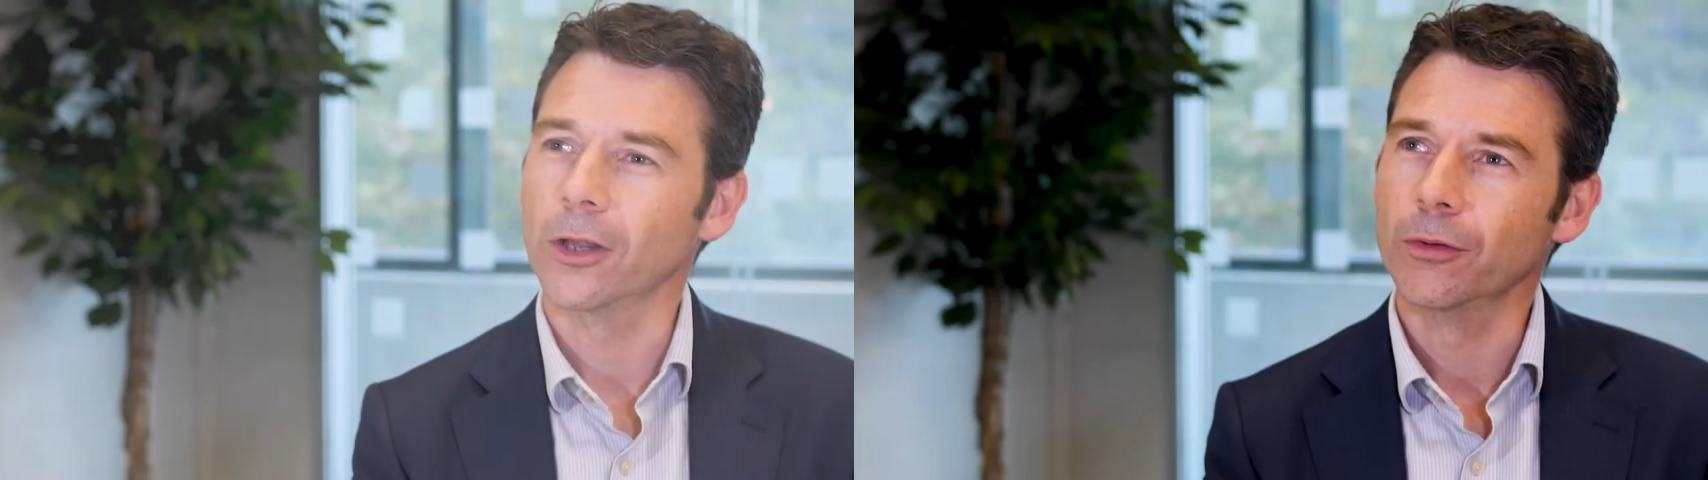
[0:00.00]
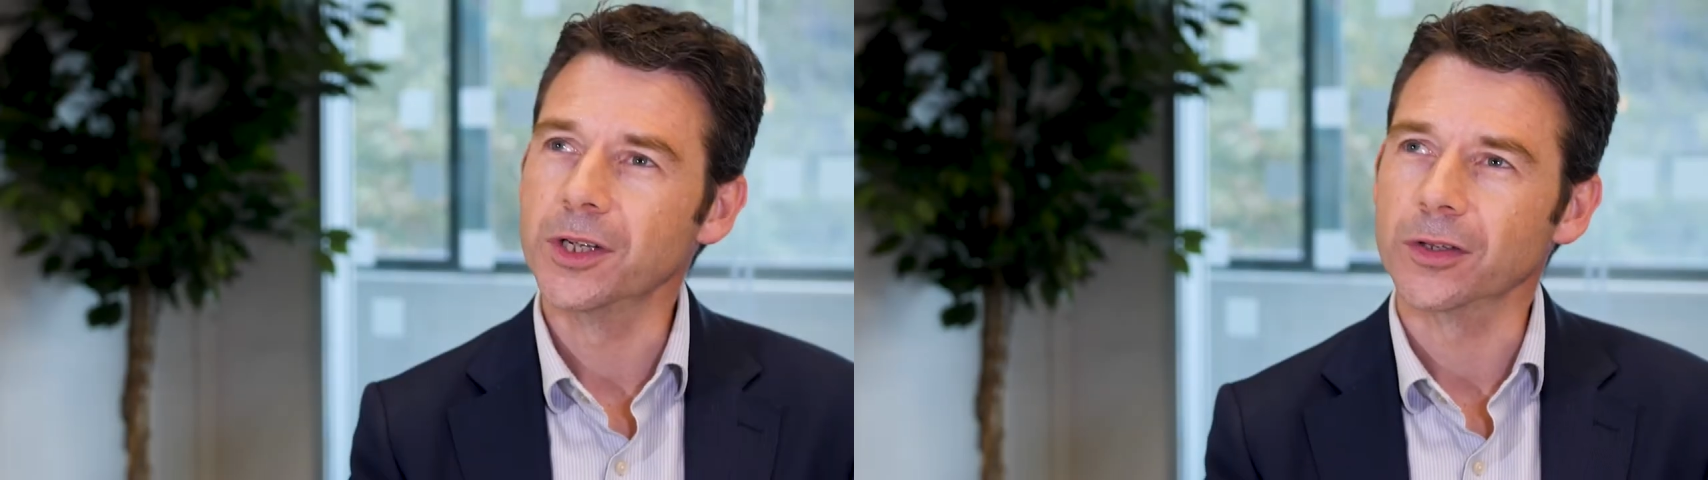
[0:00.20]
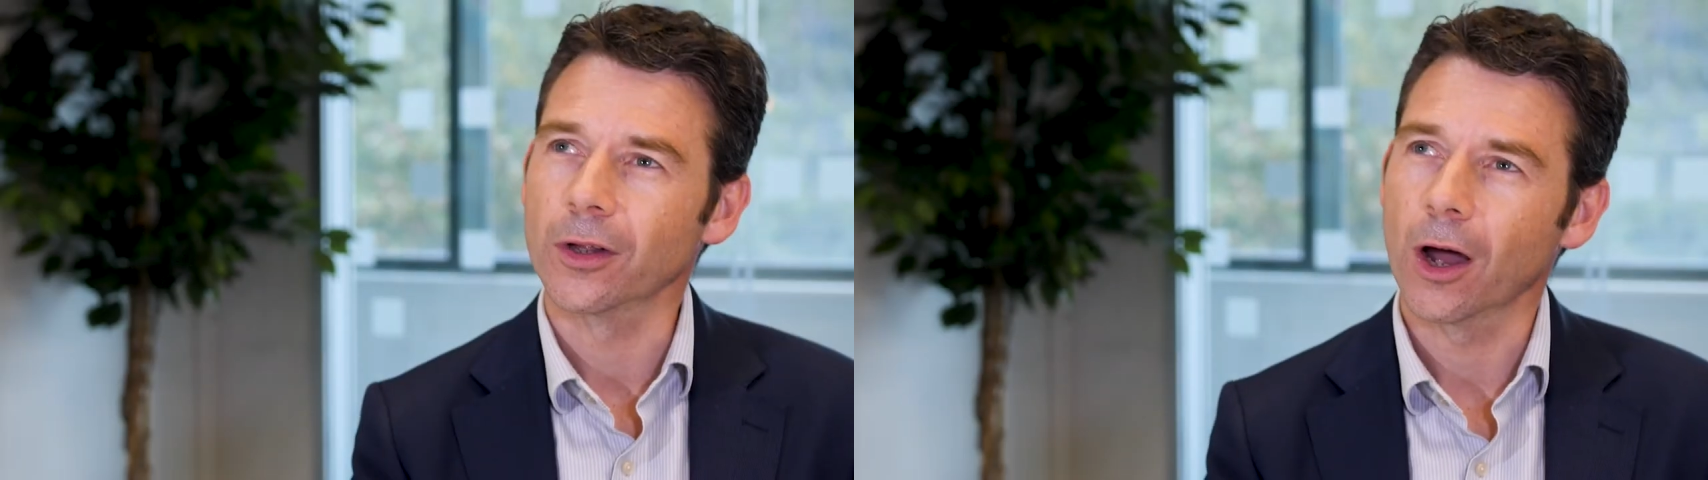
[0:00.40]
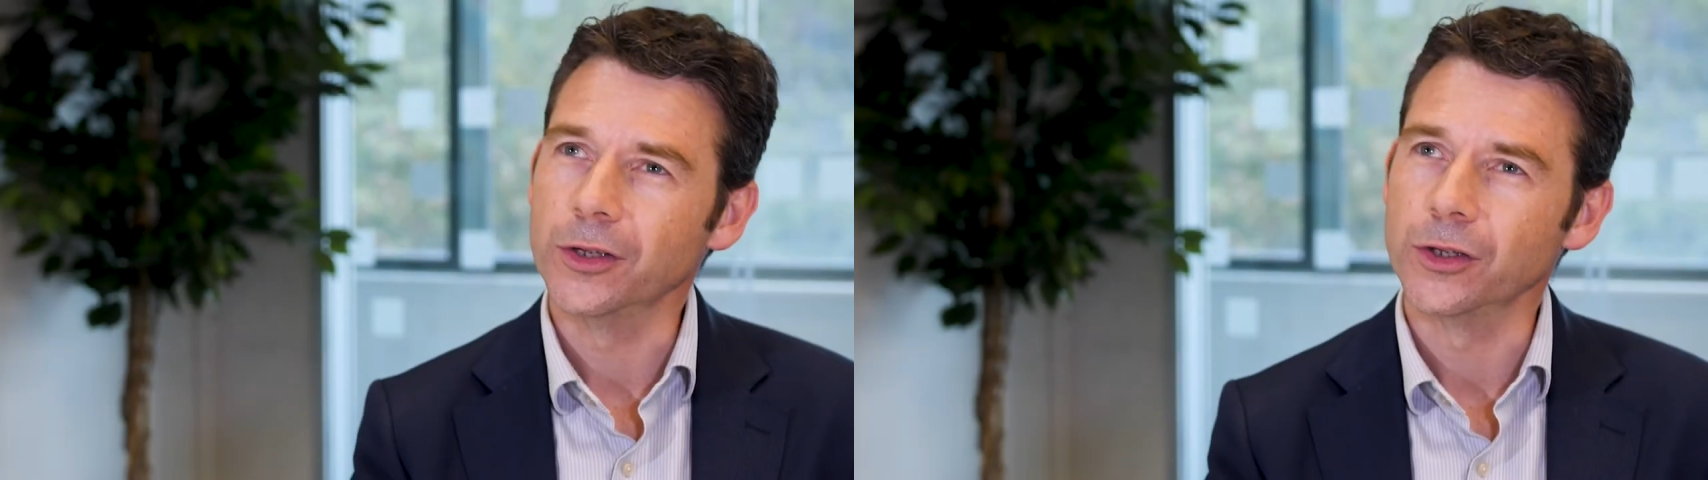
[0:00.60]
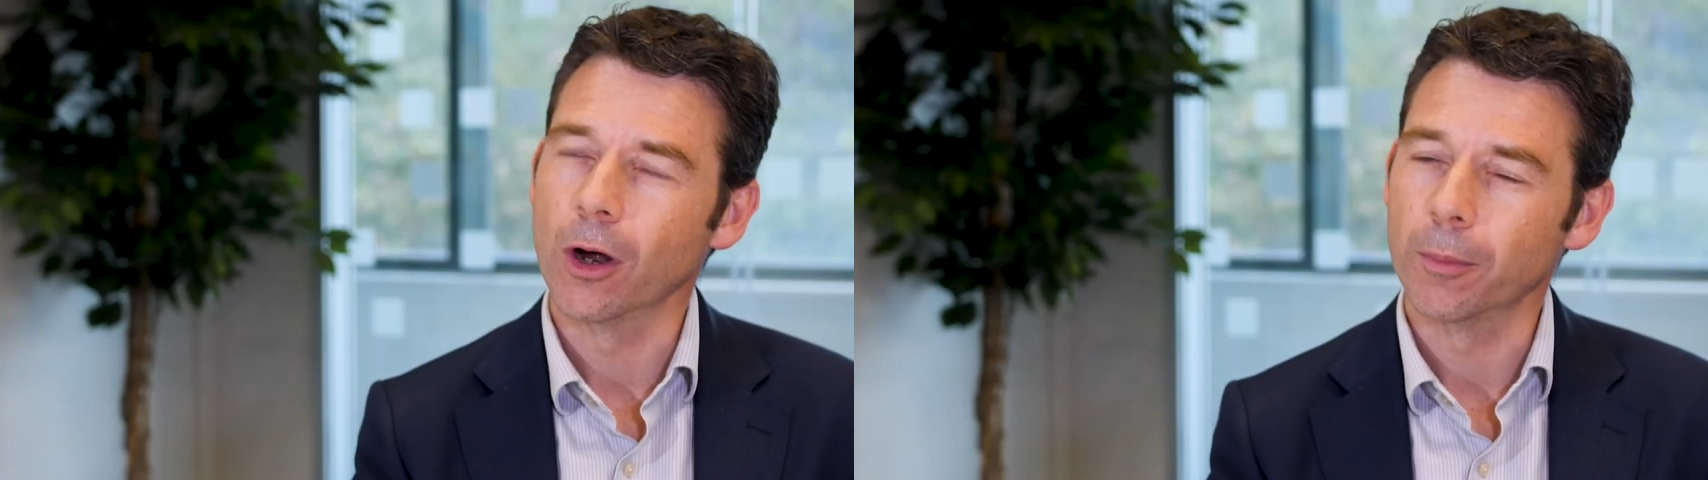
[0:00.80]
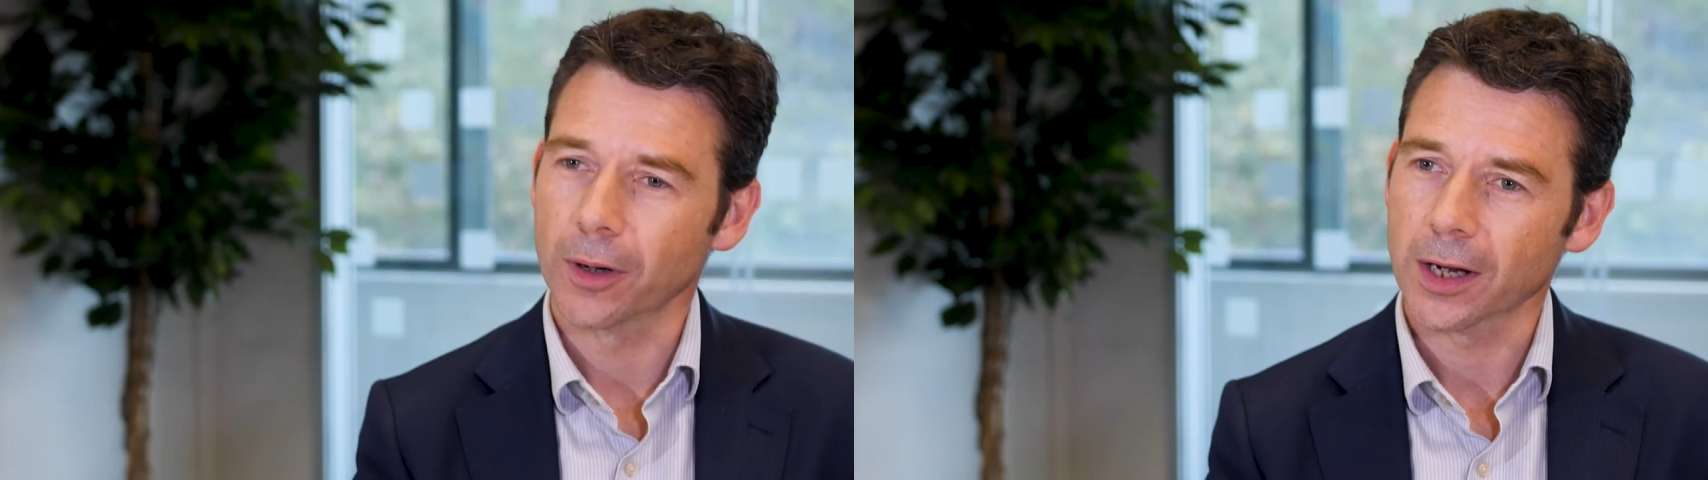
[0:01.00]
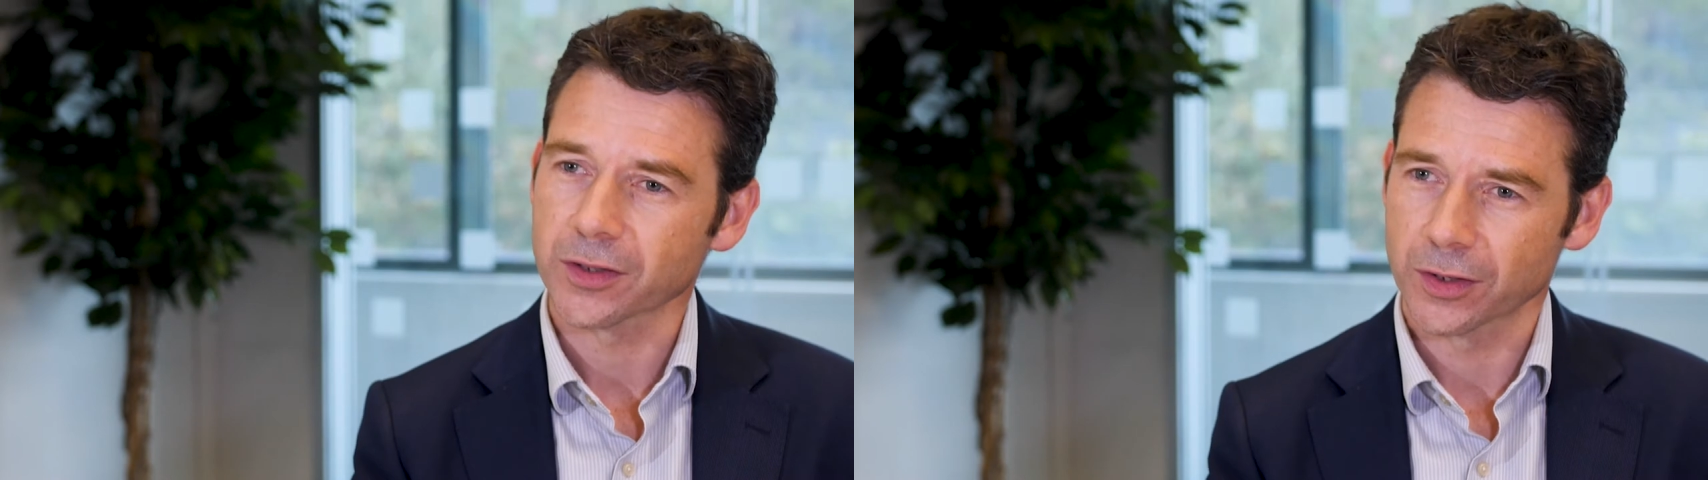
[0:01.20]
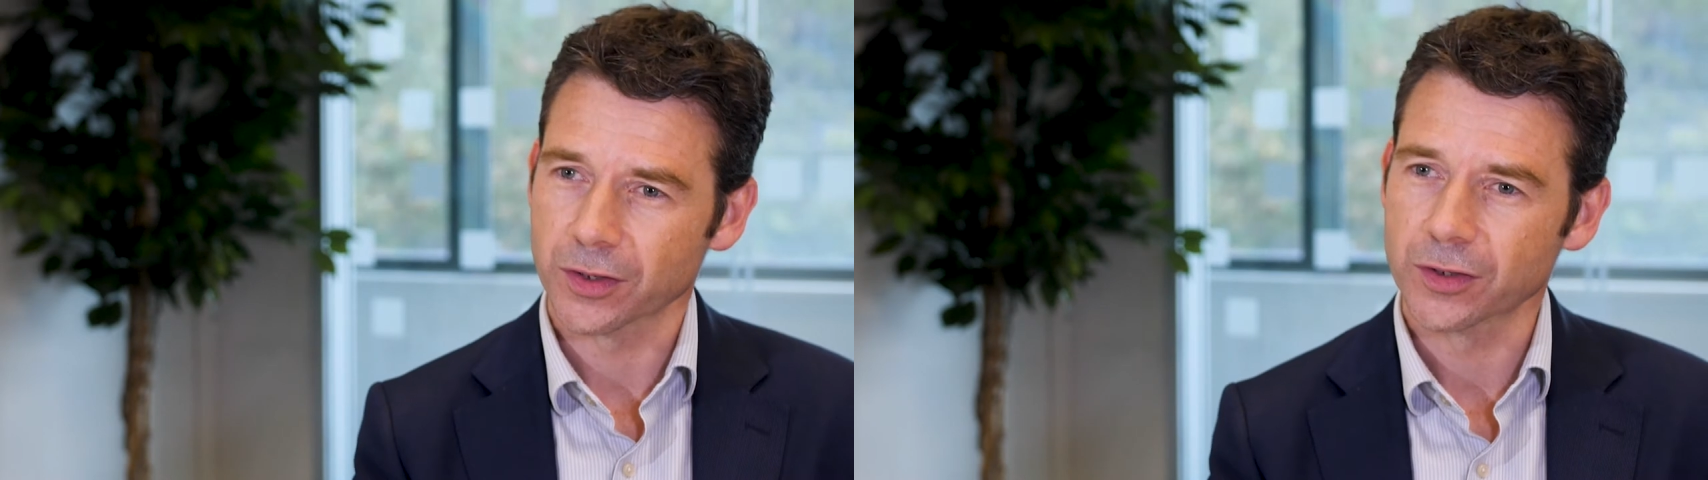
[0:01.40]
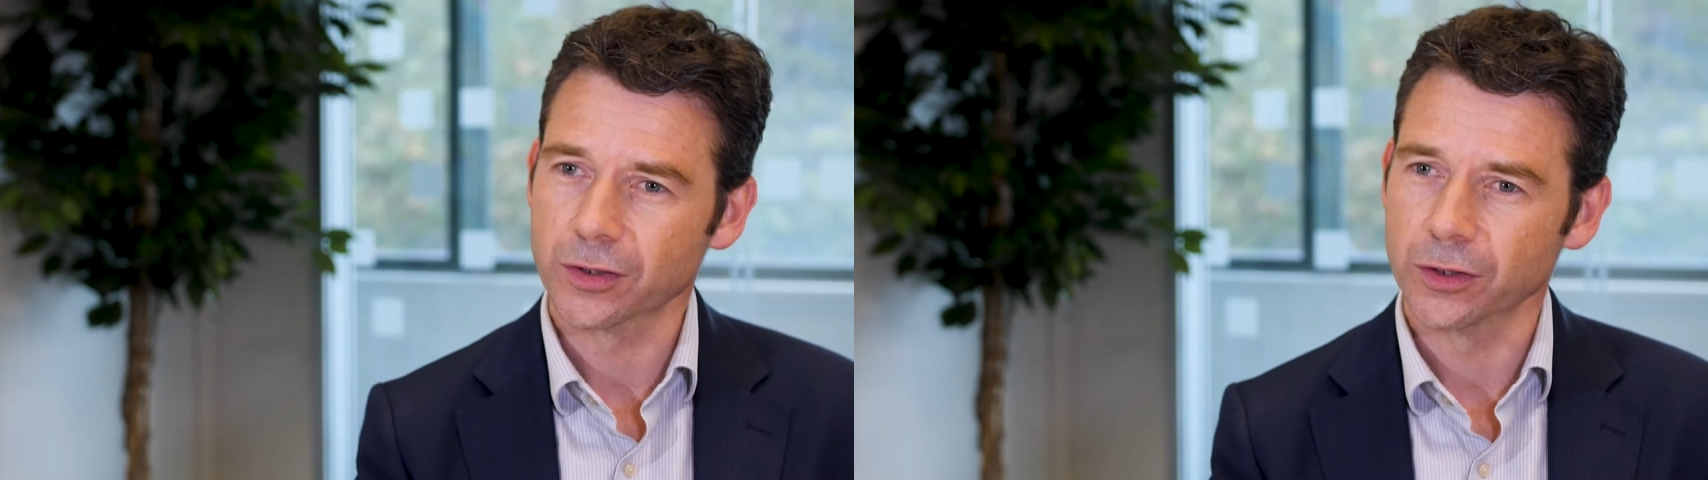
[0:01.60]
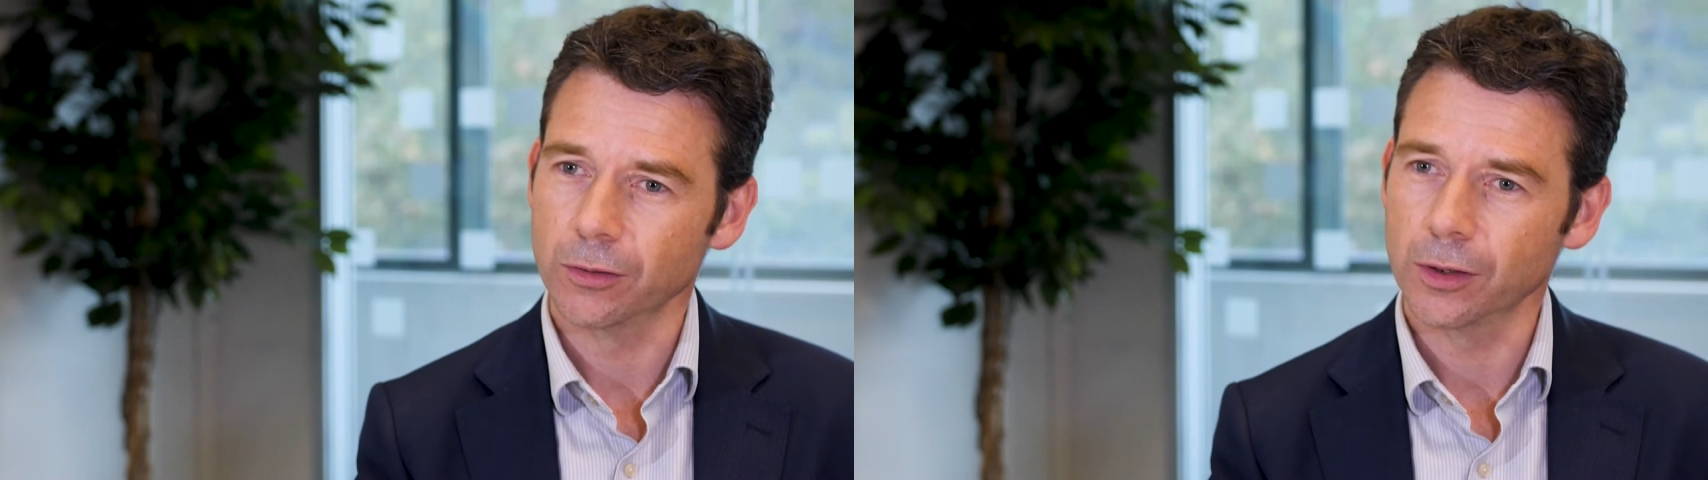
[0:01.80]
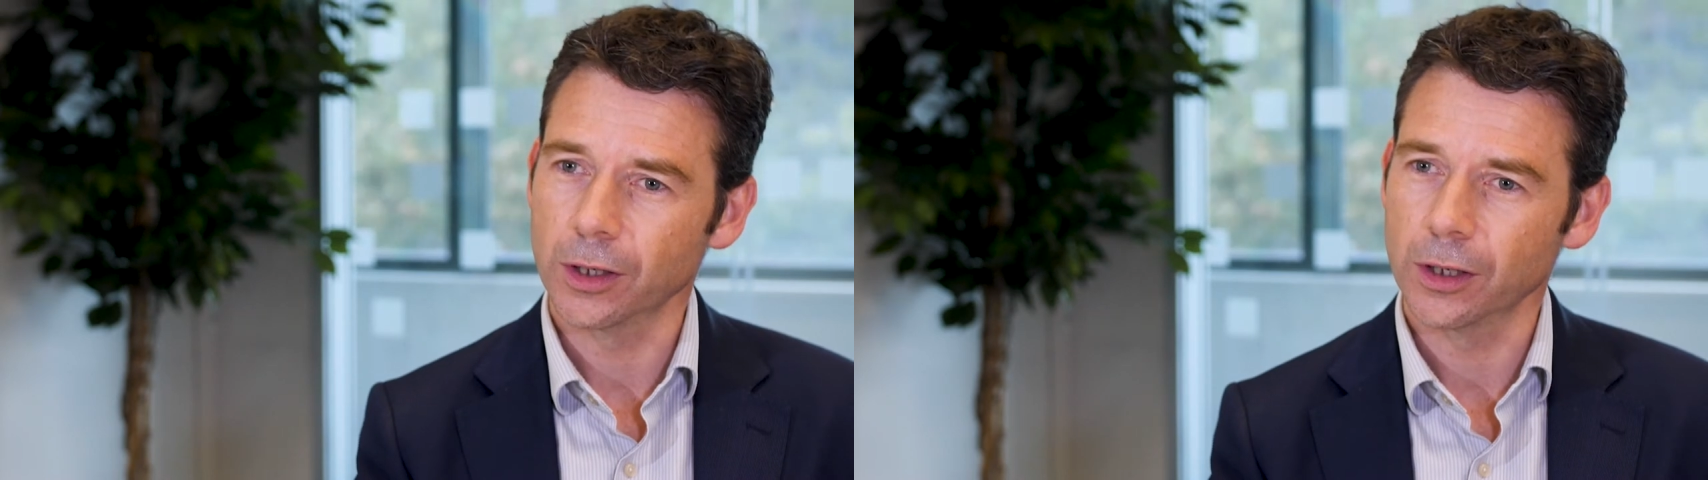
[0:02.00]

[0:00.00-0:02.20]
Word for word: other reason that I do open access is to,